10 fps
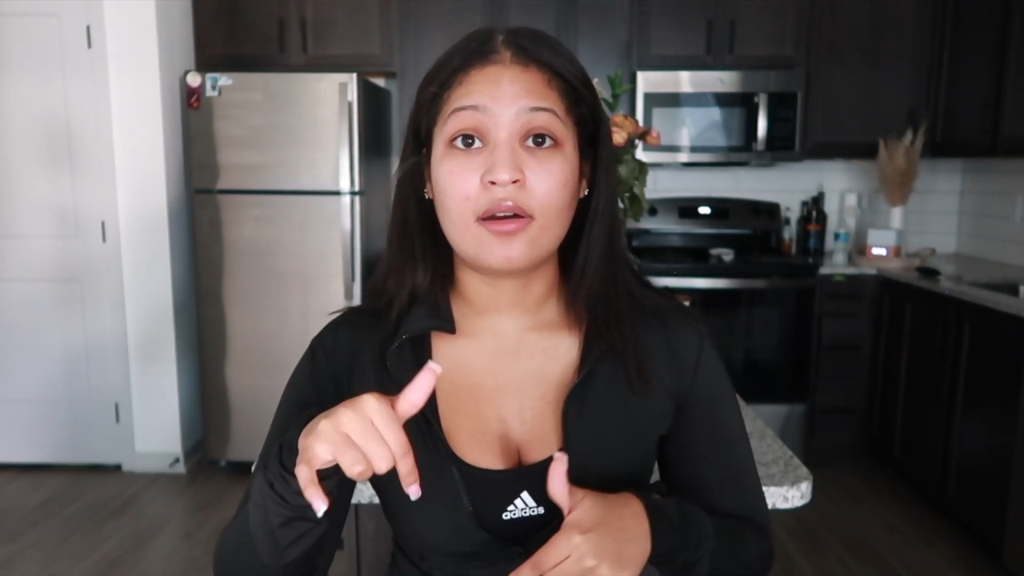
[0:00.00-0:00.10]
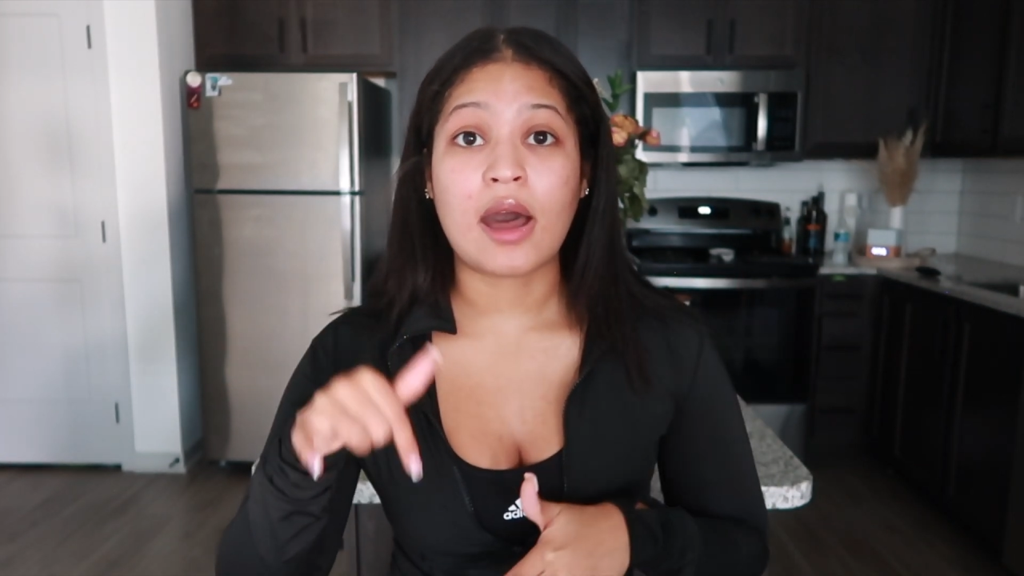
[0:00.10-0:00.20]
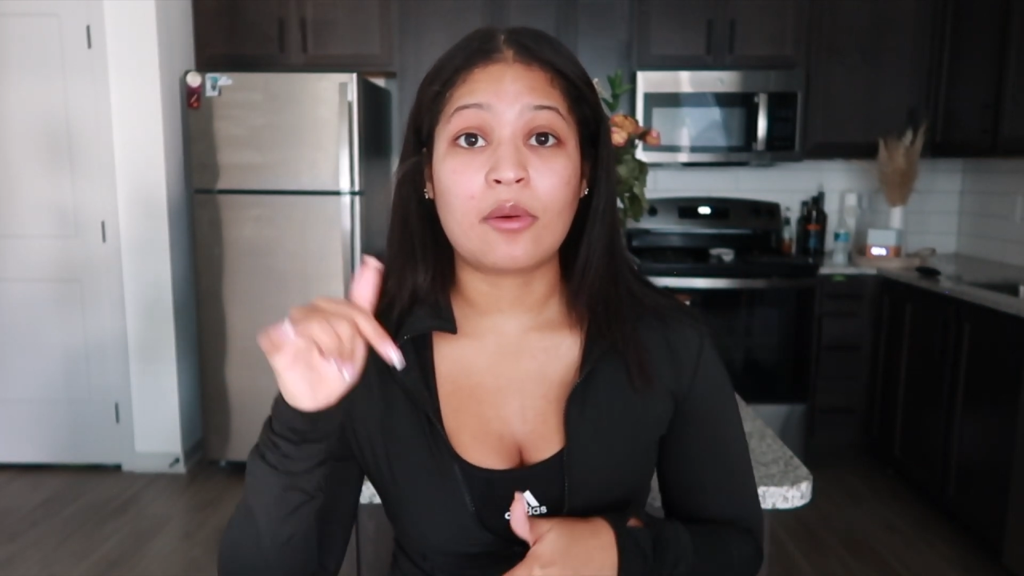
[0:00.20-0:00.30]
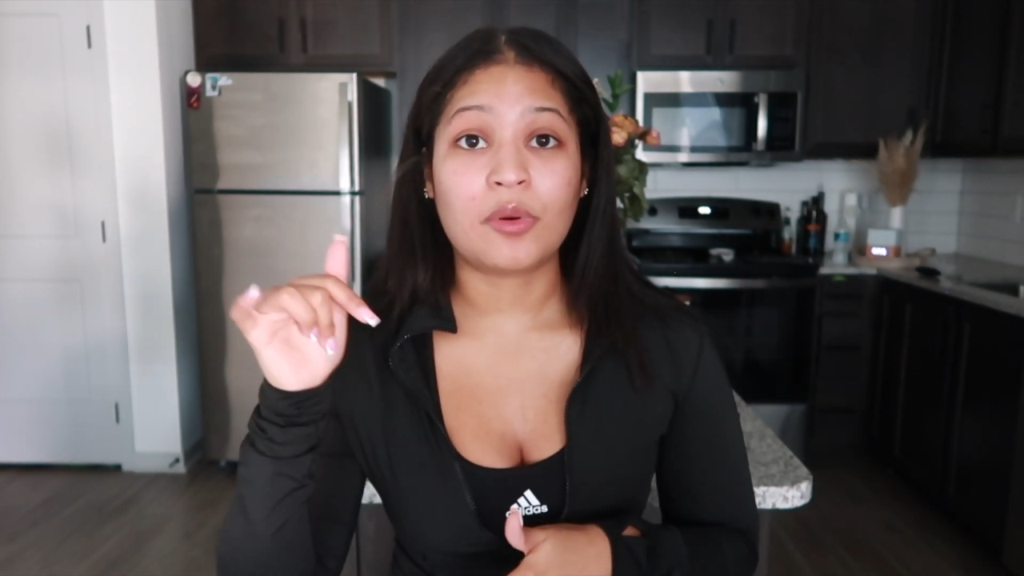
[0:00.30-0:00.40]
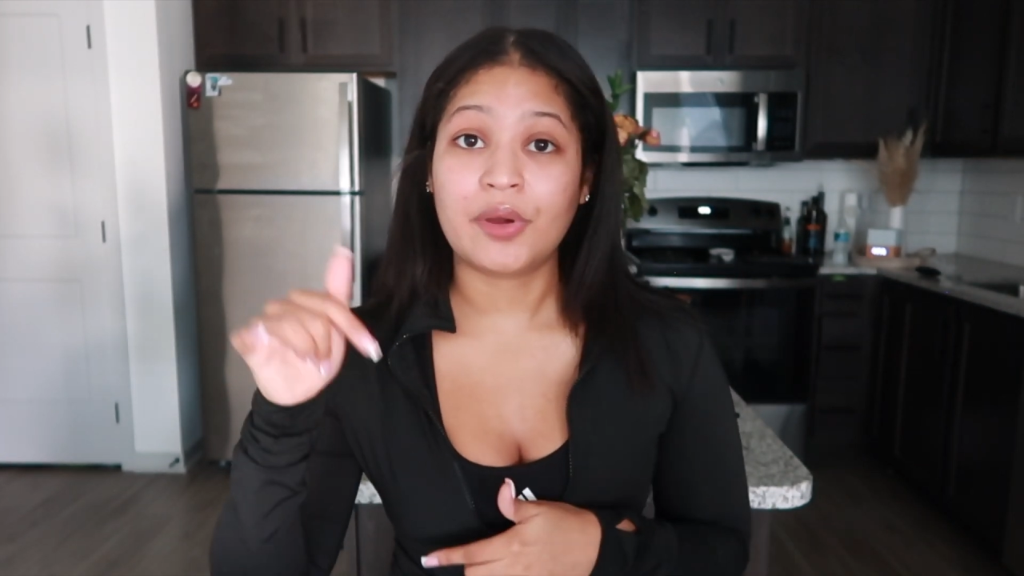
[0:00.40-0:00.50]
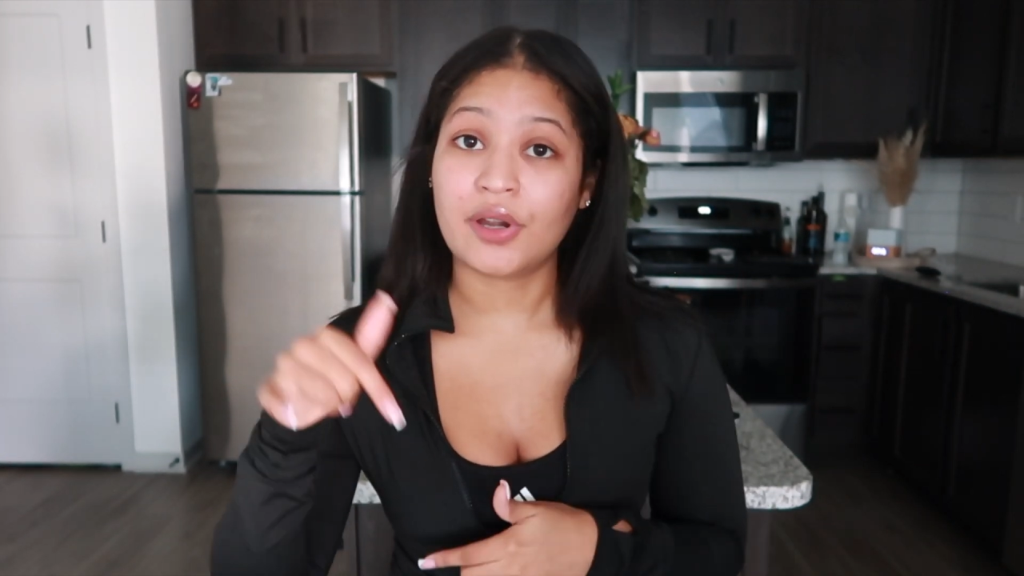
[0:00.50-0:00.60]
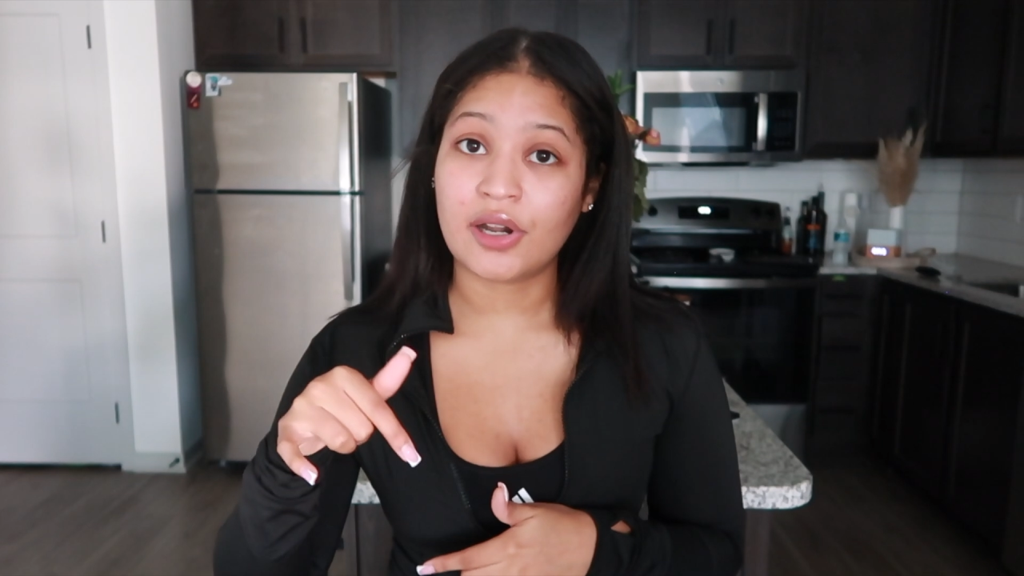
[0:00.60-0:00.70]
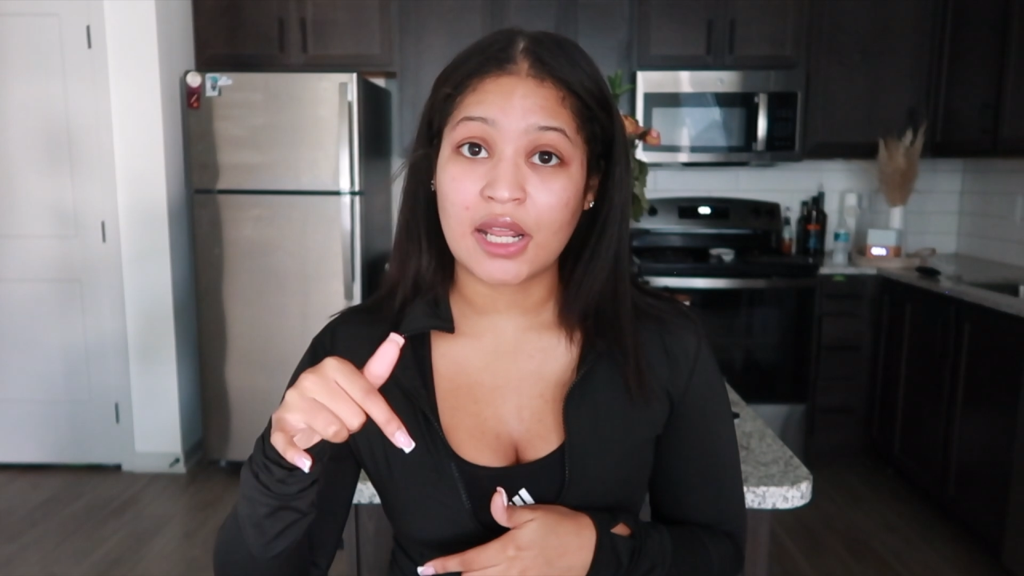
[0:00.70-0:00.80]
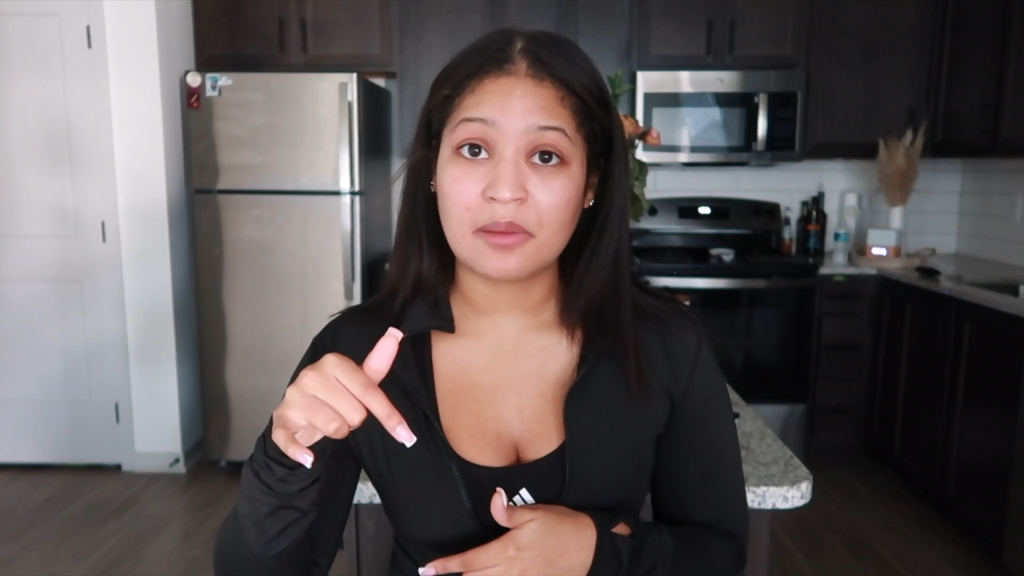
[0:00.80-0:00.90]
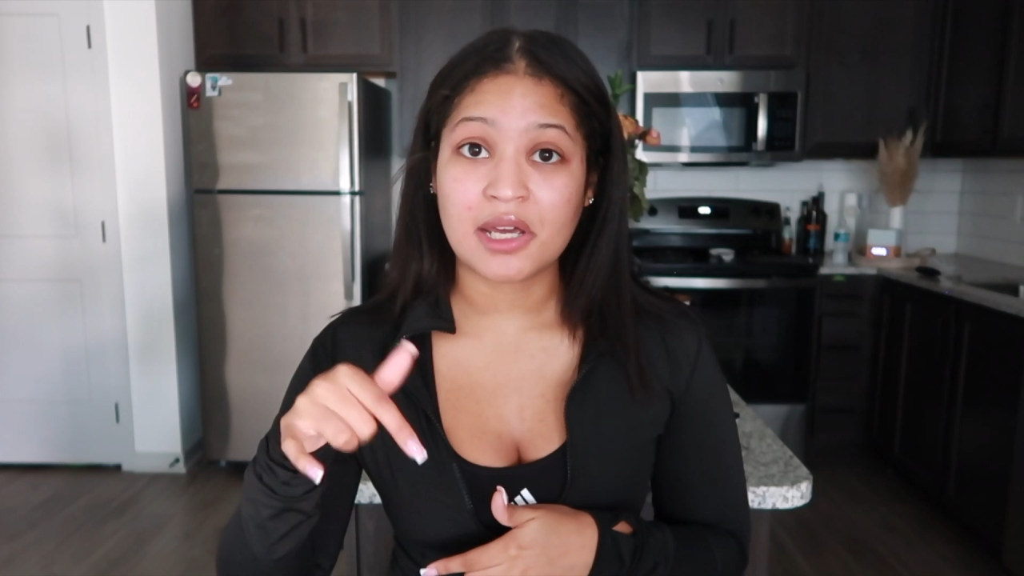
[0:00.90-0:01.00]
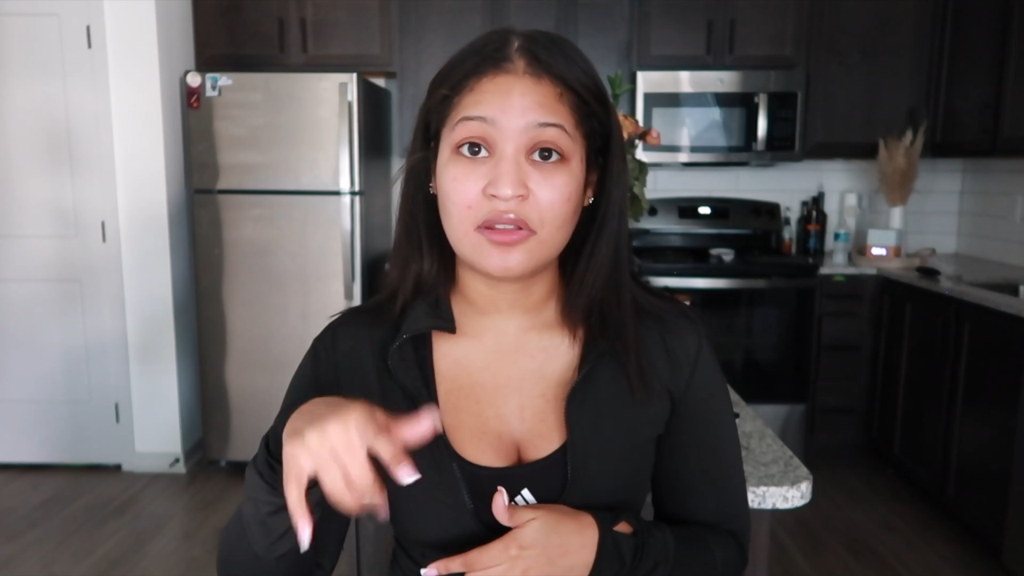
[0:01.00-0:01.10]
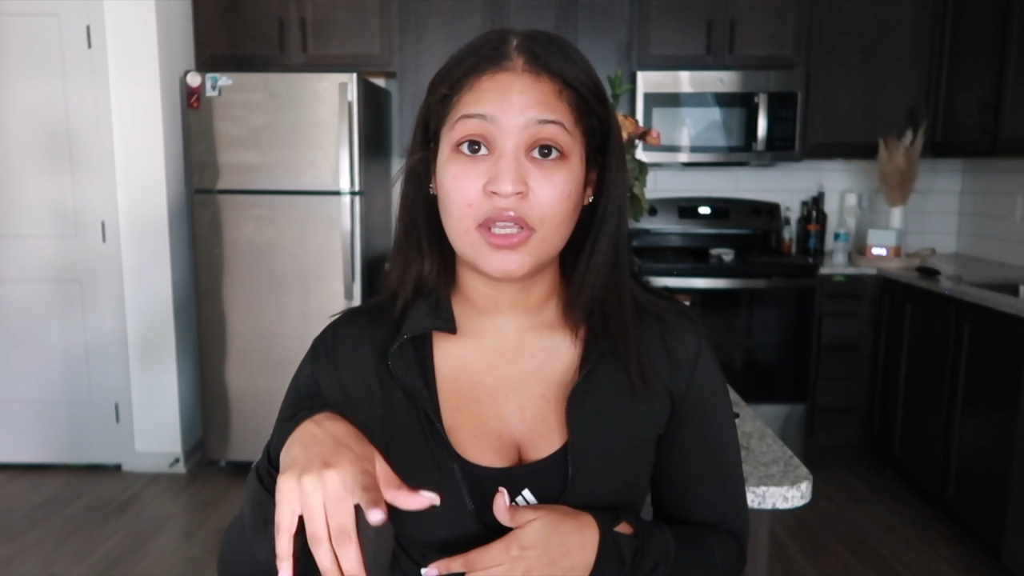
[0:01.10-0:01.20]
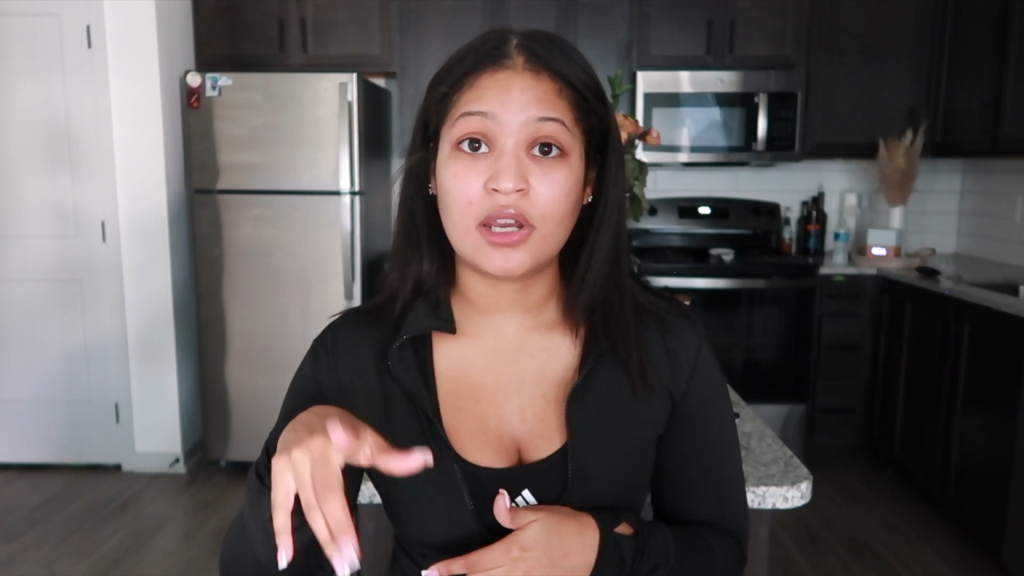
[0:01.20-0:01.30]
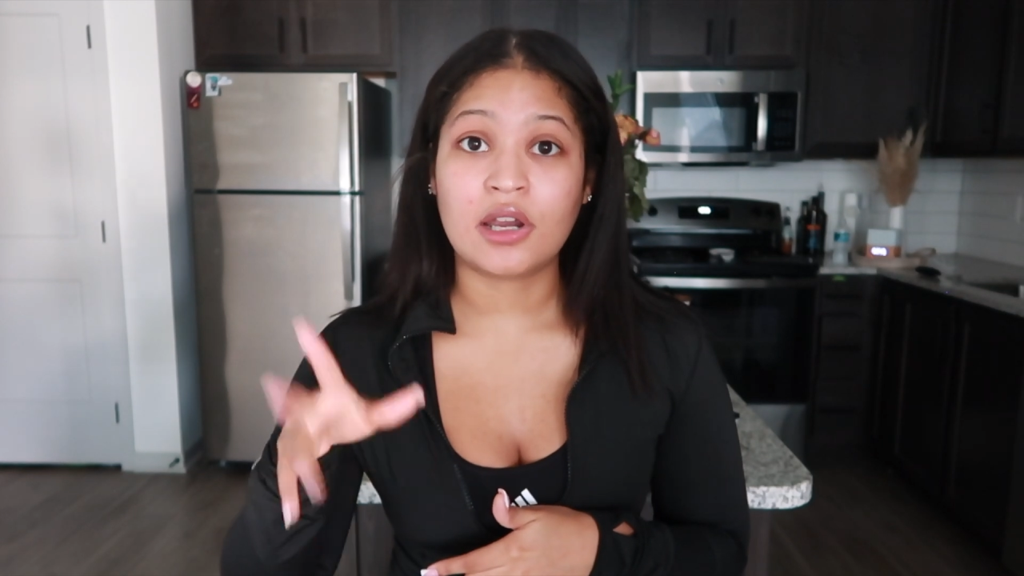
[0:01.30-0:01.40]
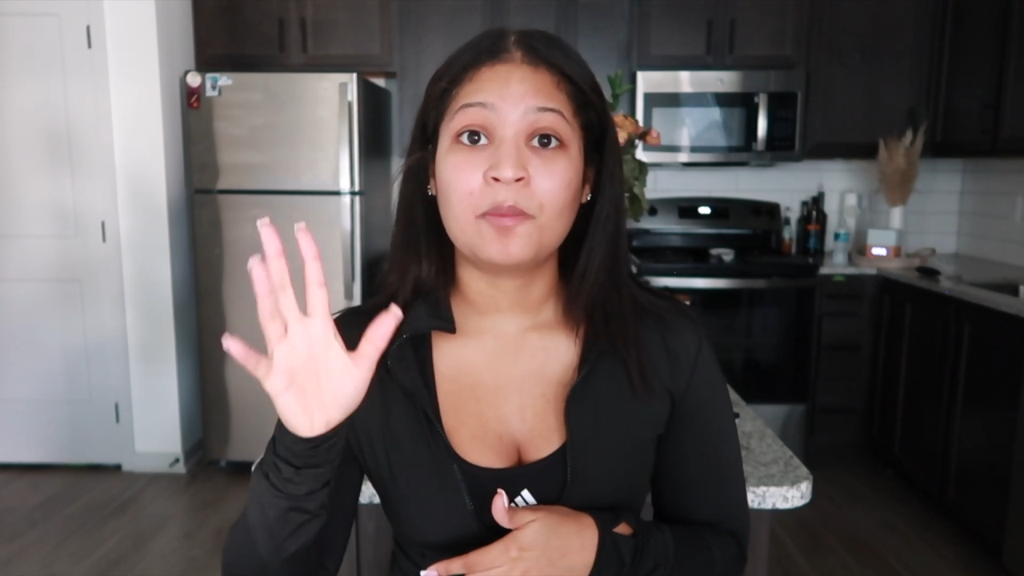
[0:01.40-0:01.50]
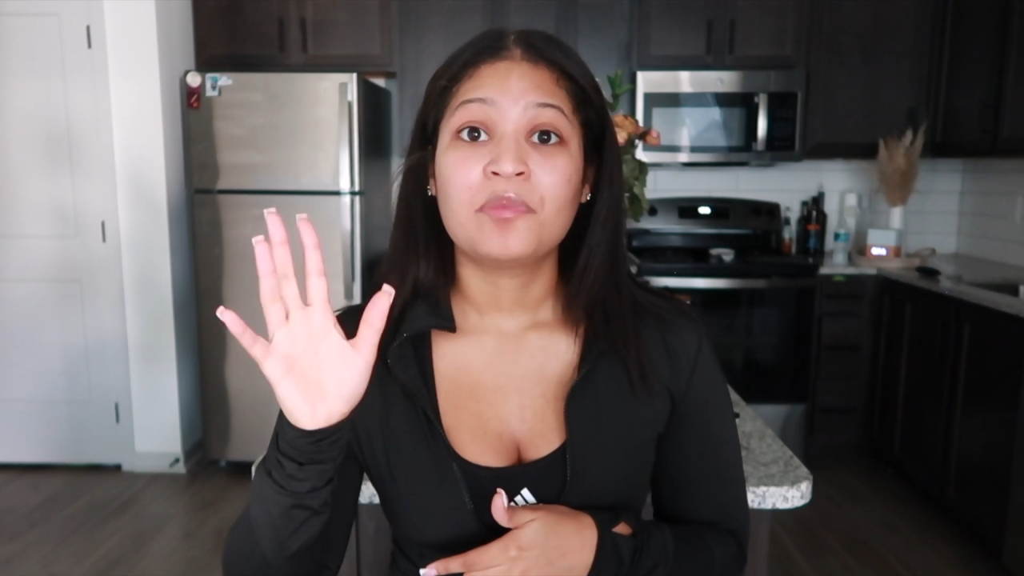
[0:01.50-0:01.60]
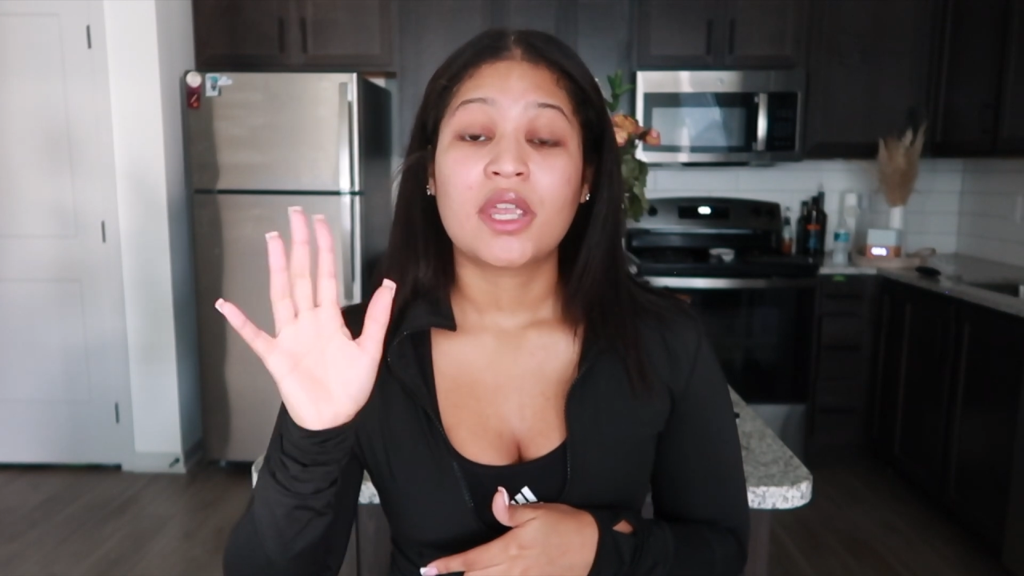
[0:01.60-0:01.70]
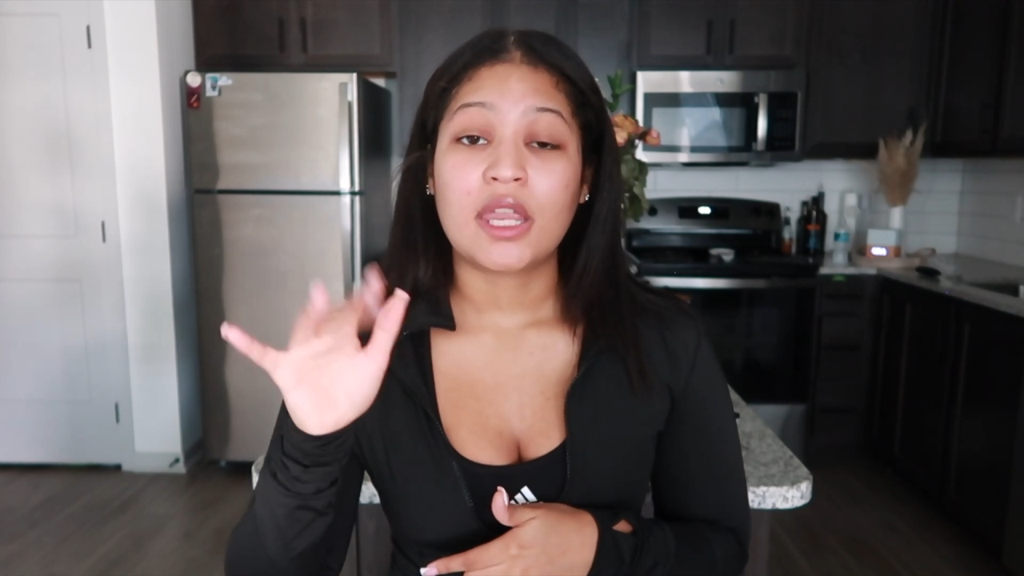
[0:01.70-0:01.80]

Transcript: I will put her name down there